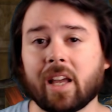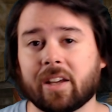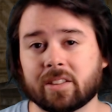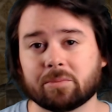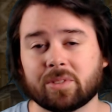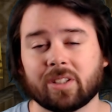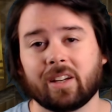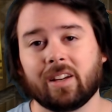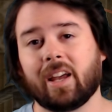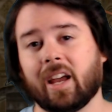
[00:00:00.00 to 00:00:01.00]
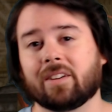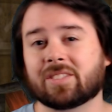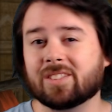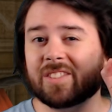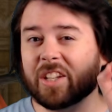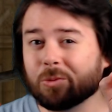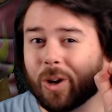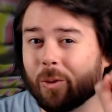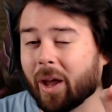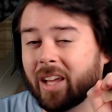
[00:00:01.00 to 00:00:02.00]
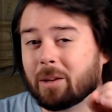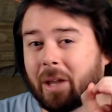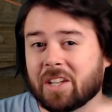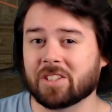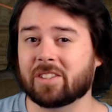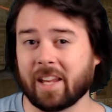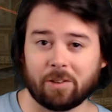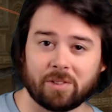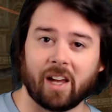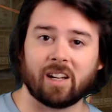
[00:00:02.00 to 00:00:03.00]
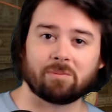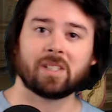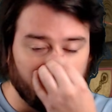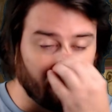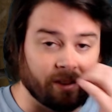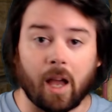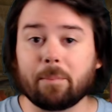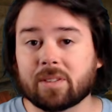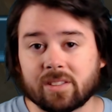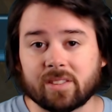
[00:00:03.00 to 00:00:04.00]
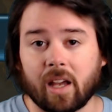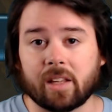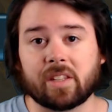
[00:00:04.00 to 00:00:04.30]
items have 0 animation downtime. And on the opposite side,